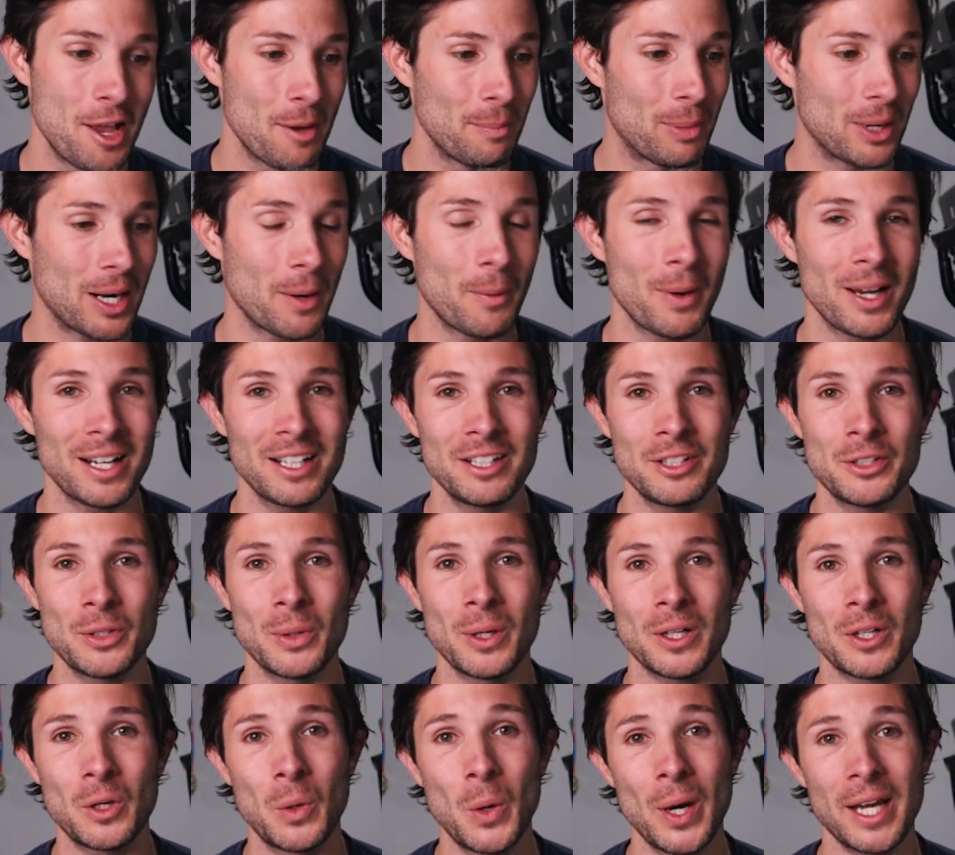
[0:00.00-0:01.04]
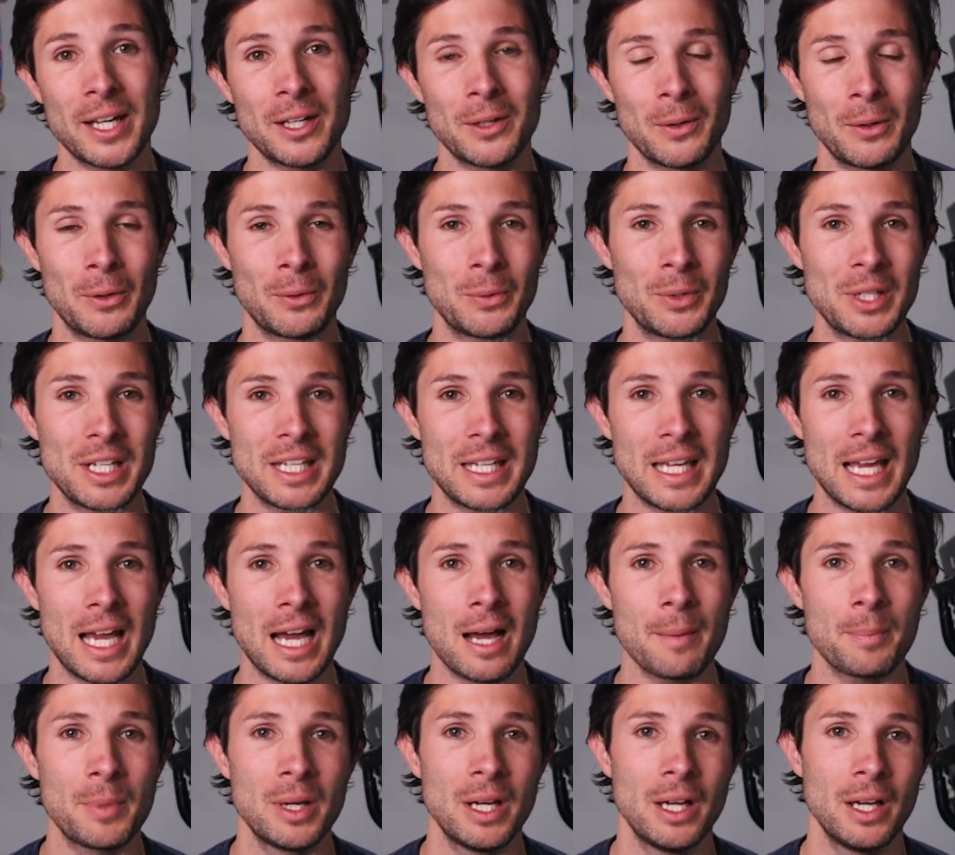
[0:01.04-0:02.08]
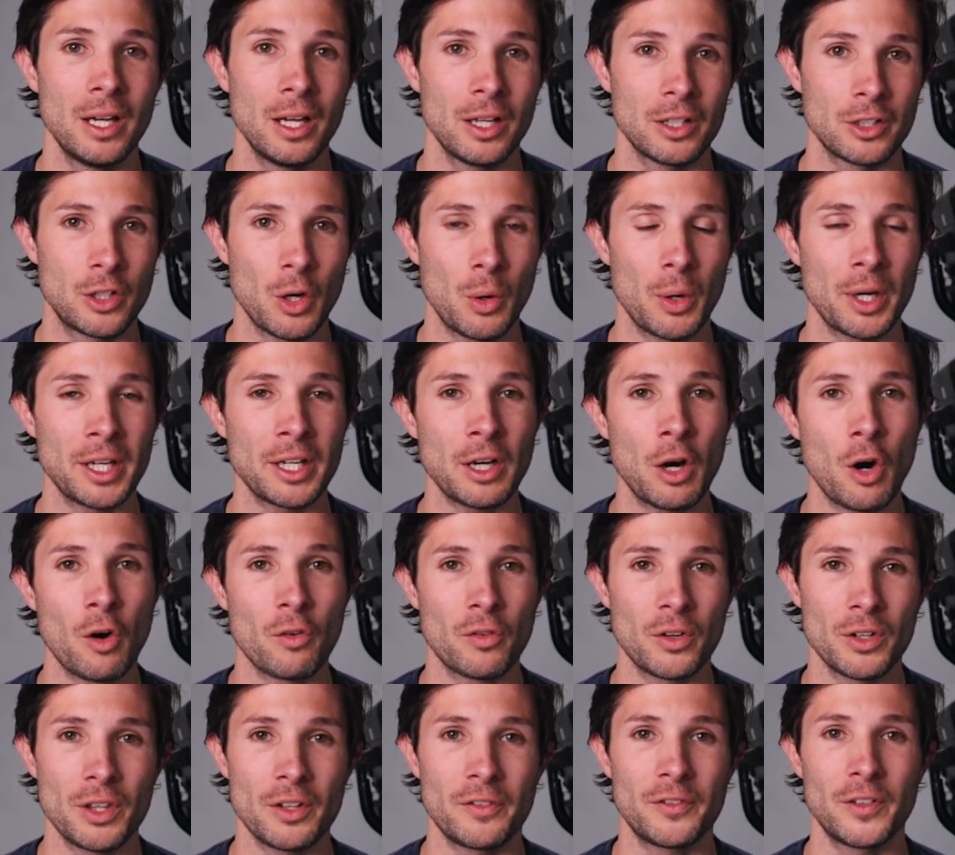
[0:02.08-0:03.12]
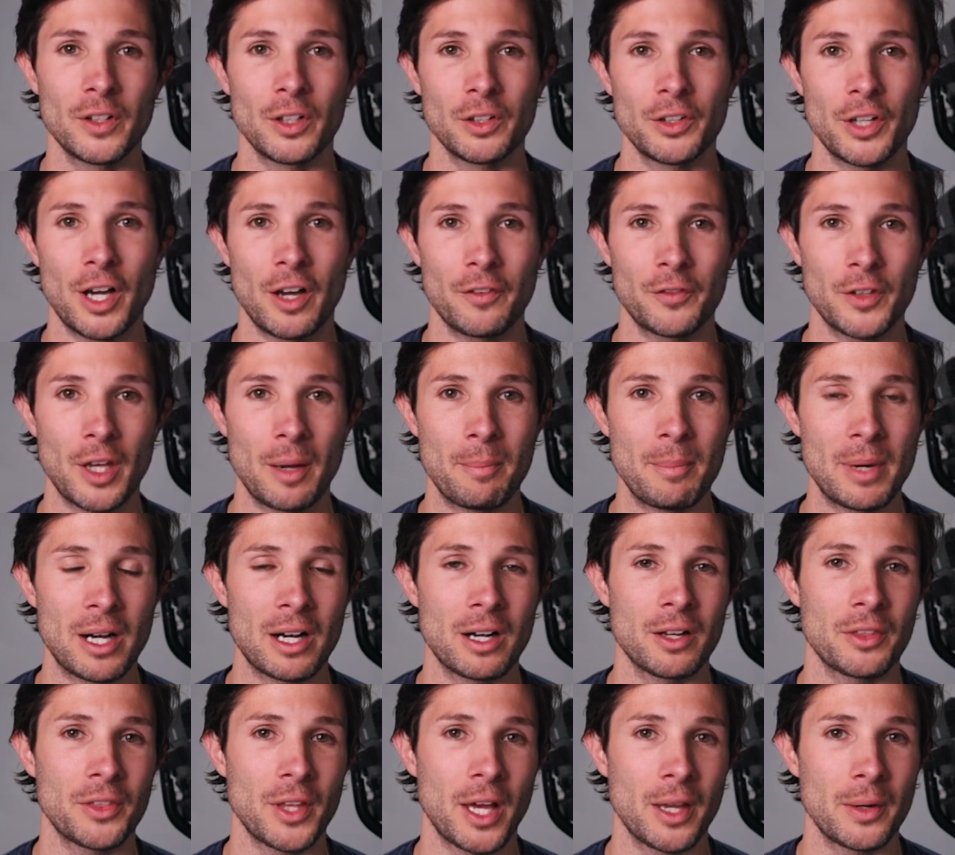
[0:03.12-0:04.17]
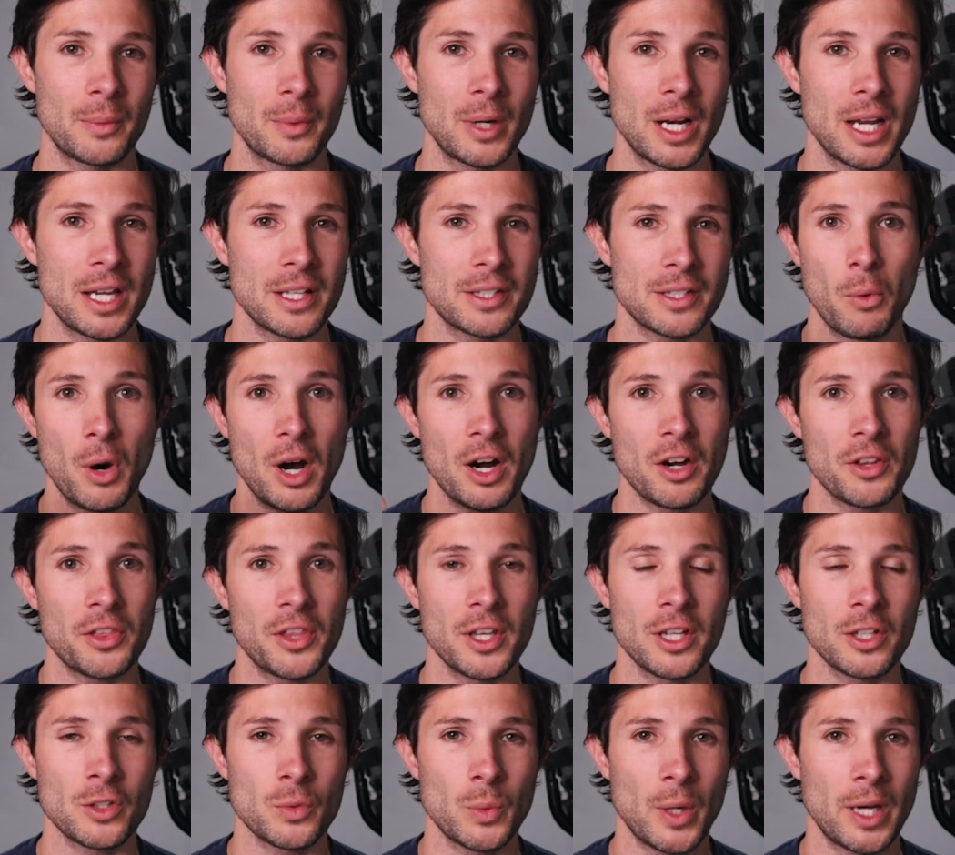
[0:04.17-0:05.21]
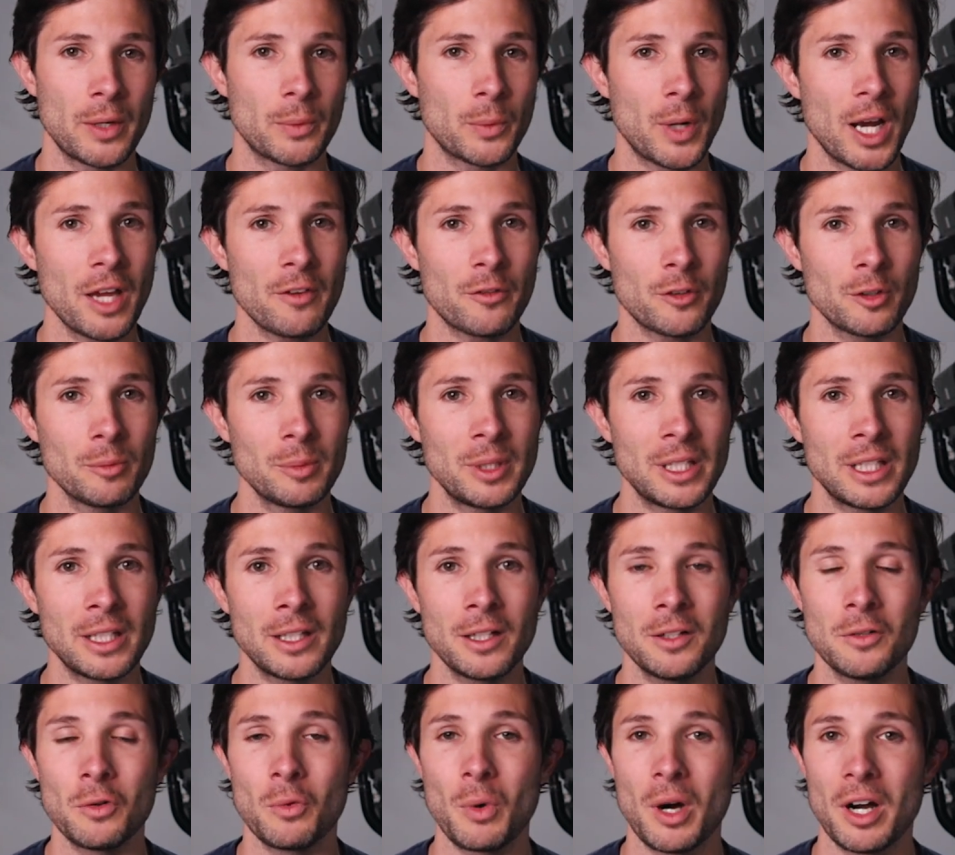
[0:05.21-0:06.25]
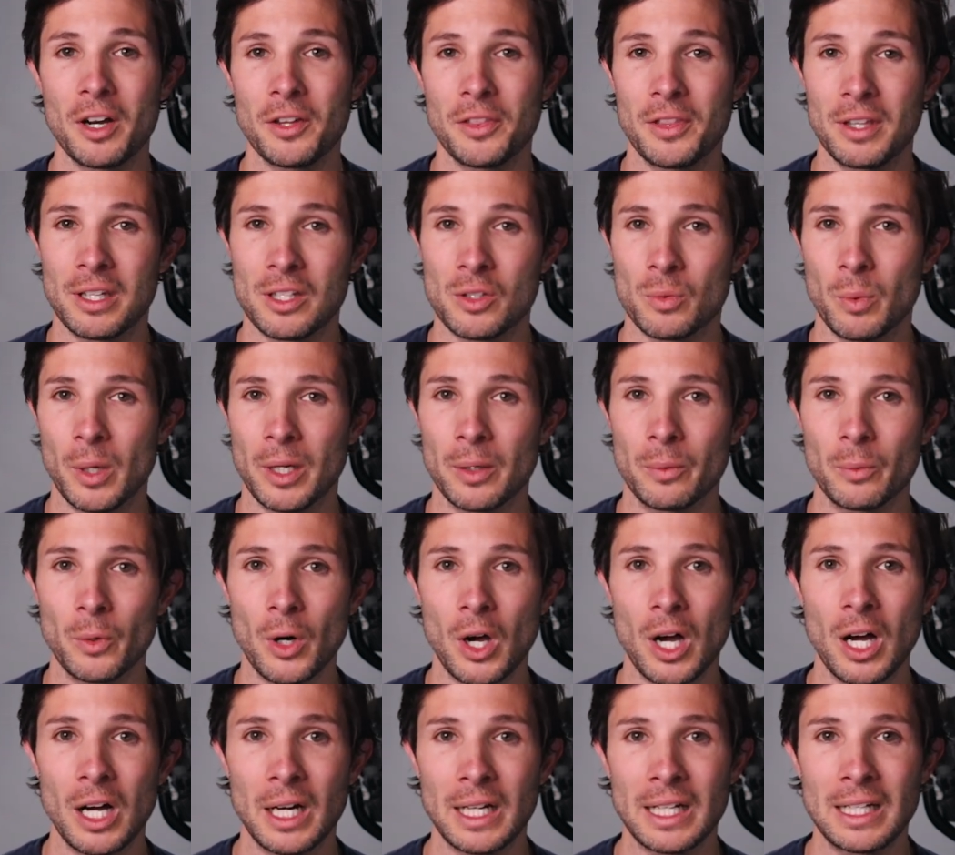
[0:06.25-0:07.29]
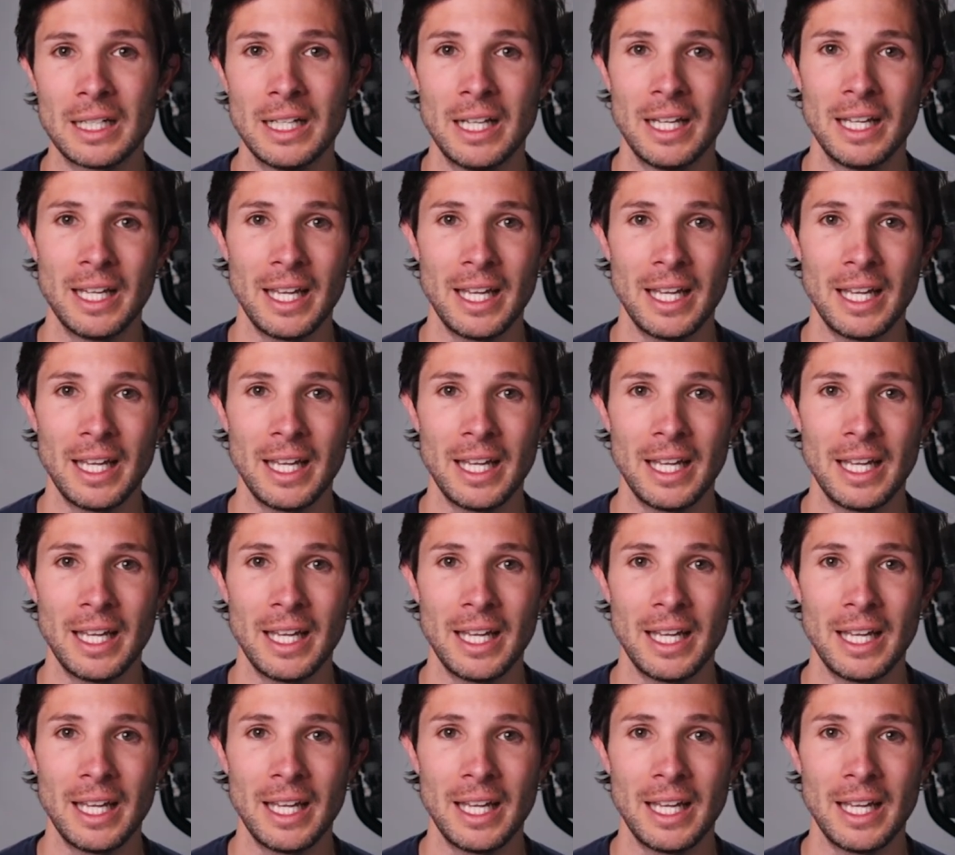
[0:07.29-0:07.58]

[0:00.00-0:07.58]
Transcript: but I want to do a quick recap going over the Philadelphia Marathon race, where things went right for me, where things went wrong,